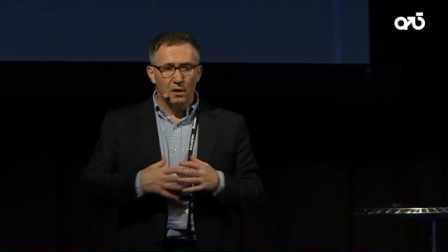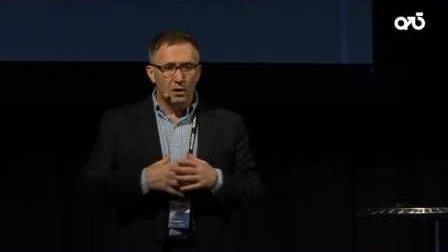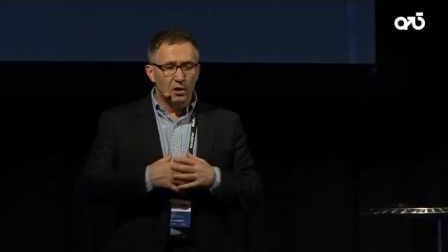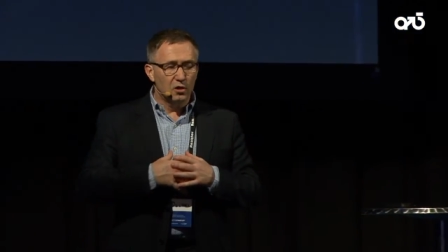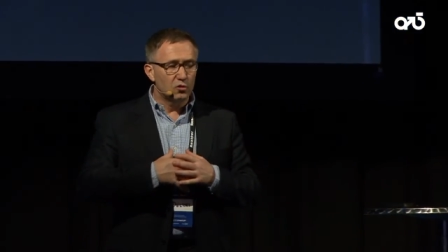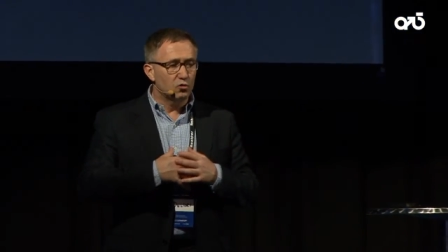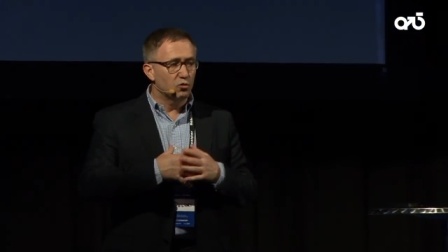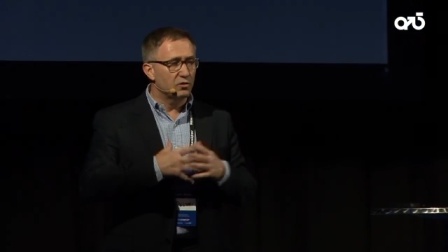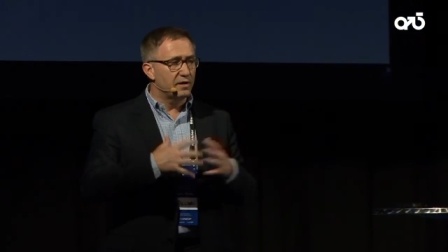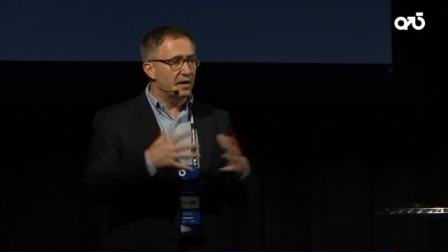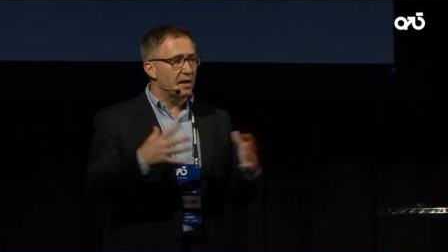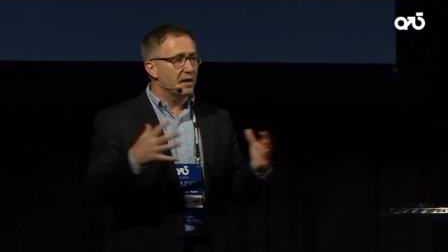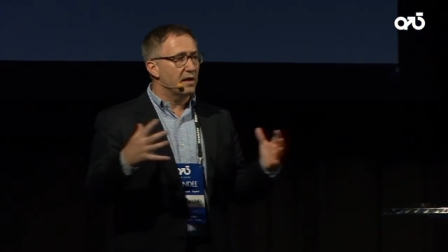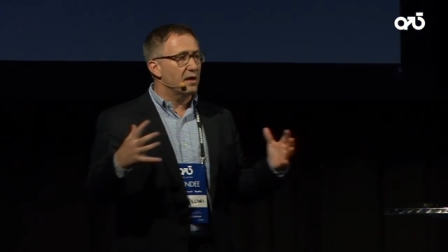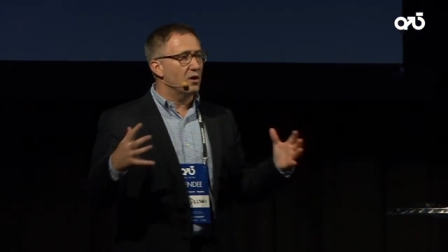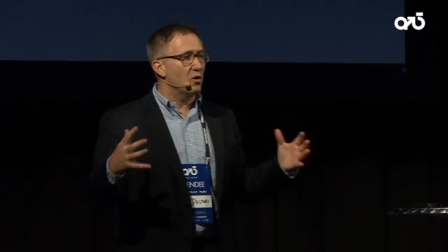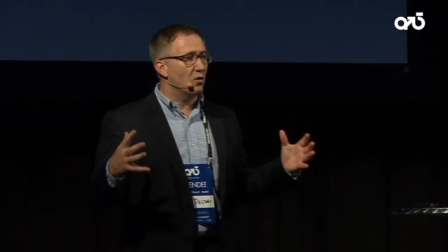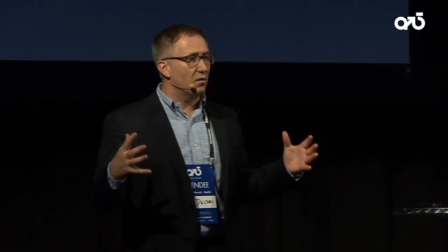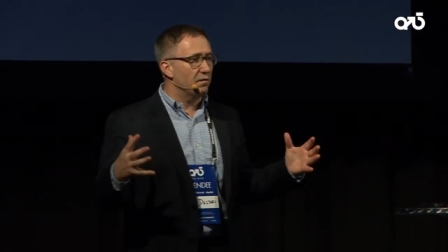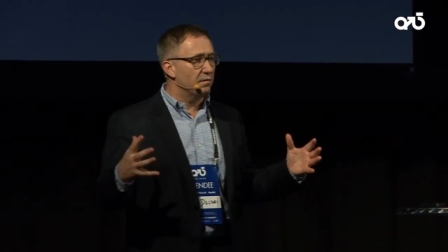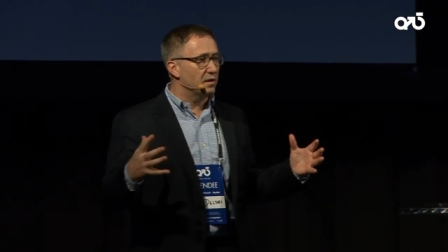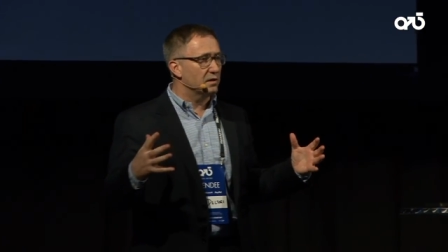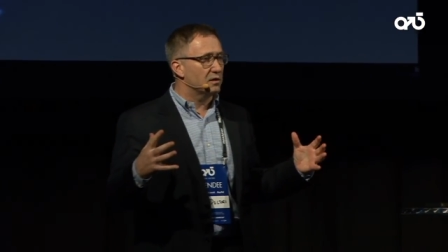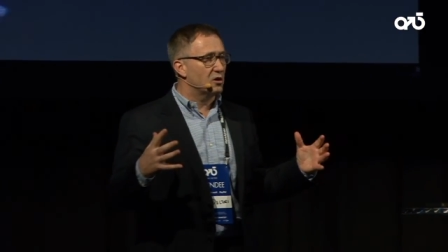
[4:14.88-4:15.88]
to take care
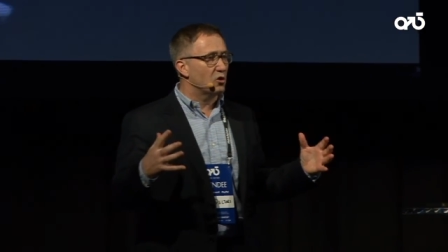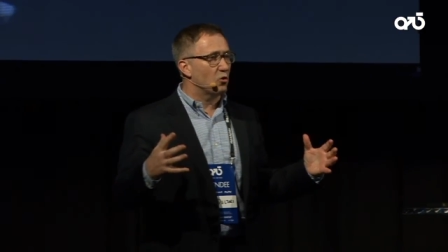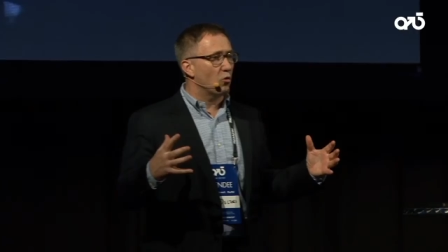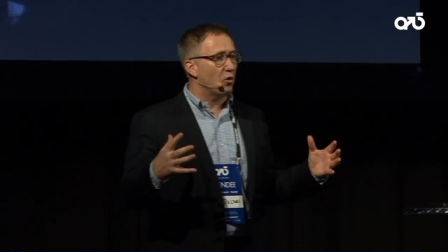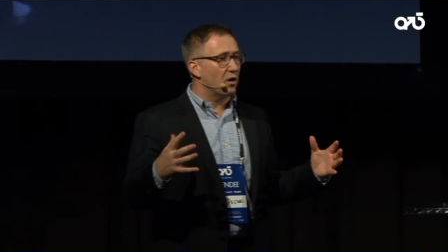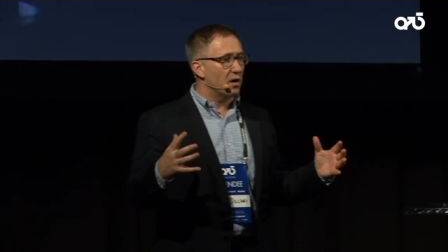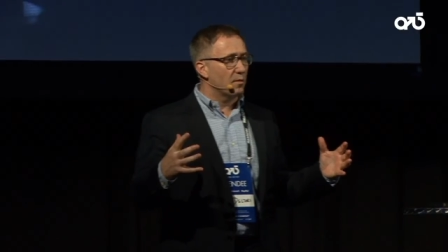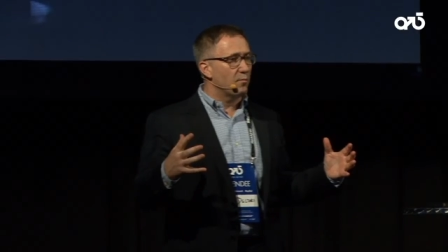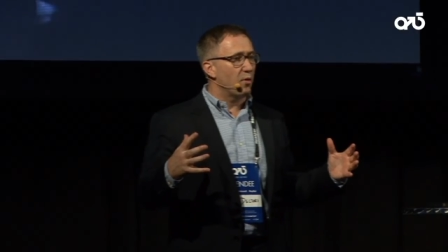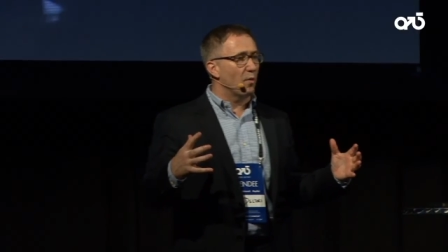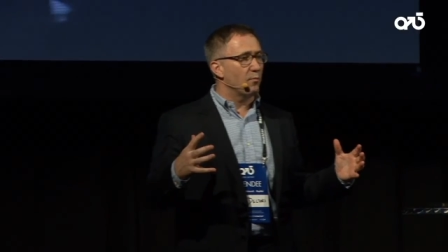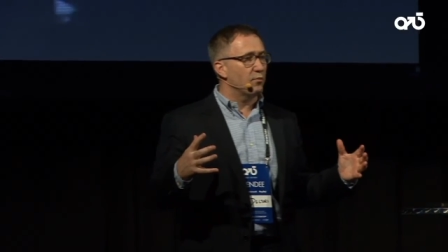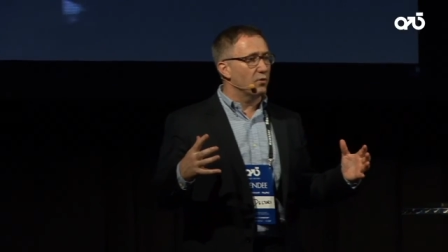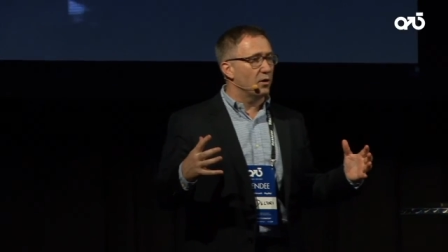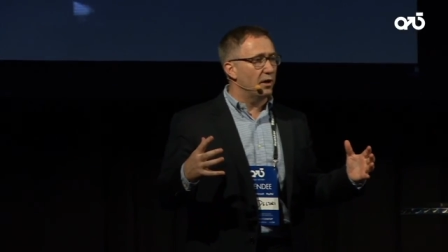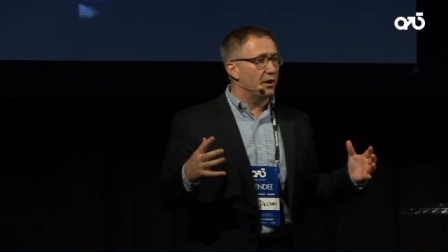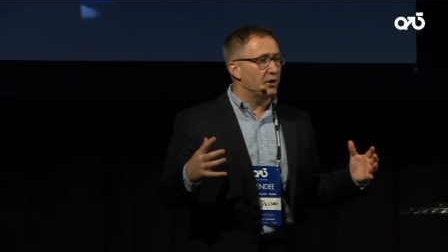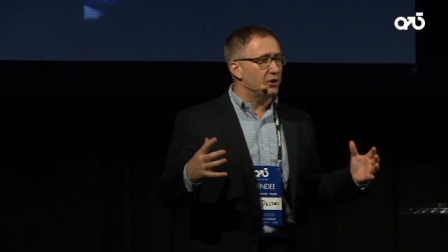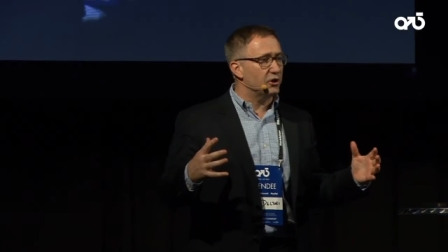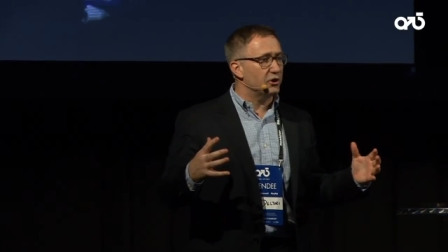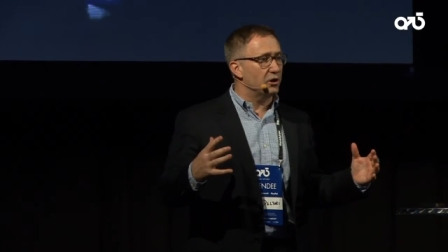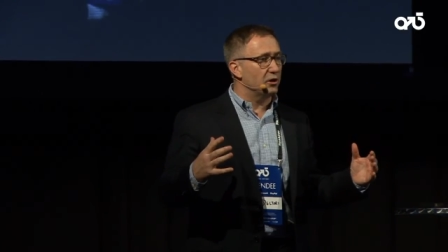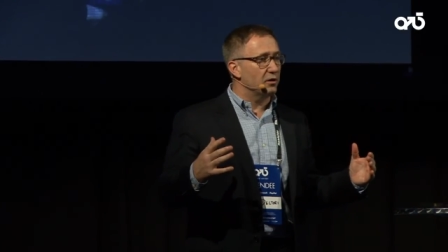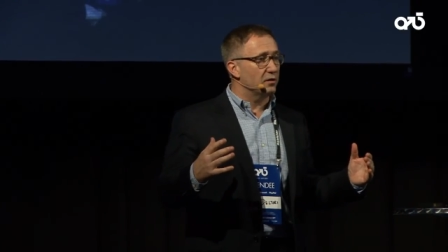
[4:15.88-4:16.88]
of this growing
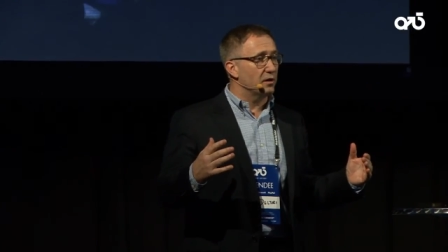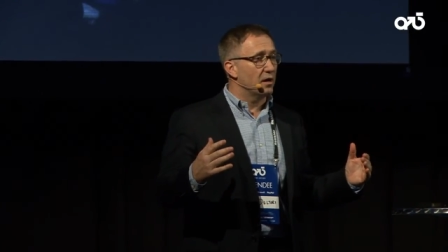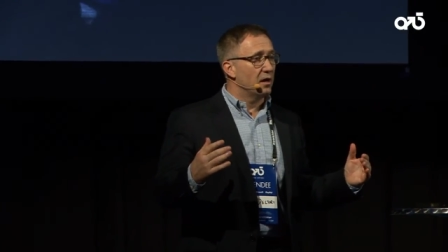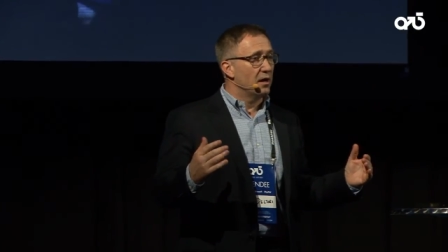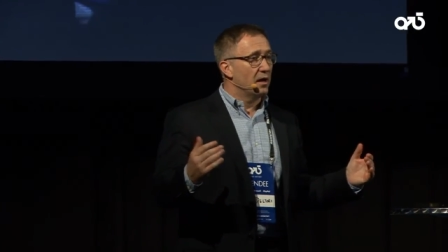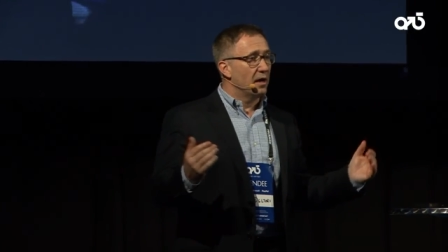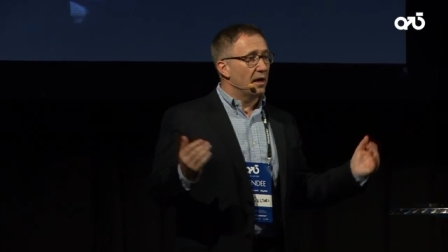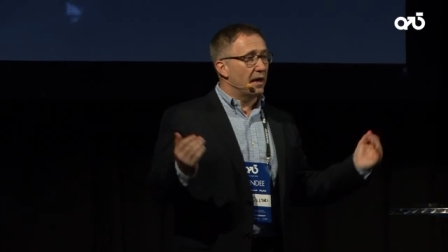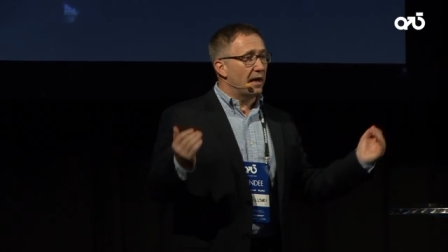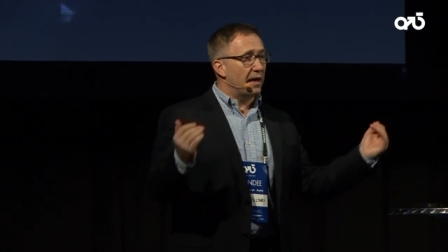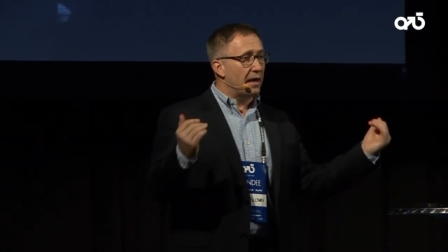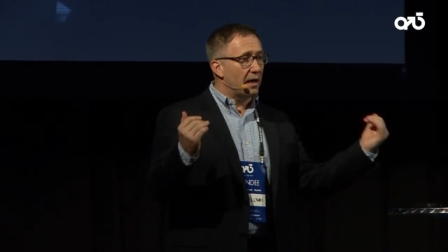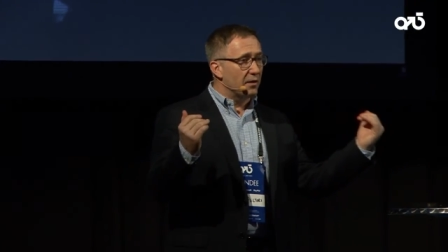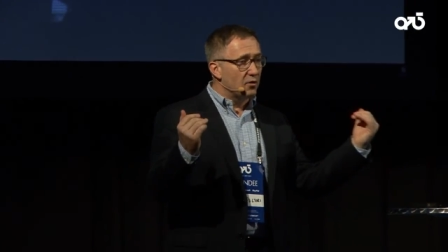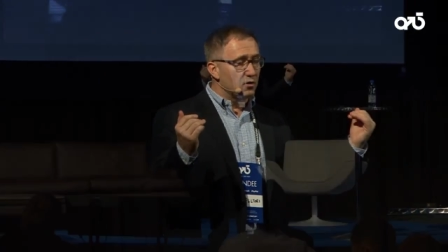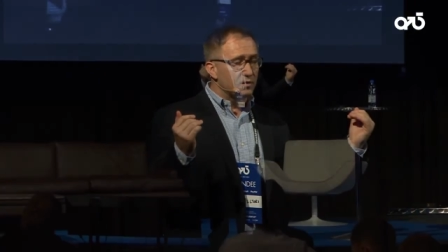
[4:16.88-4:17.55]
population, and at the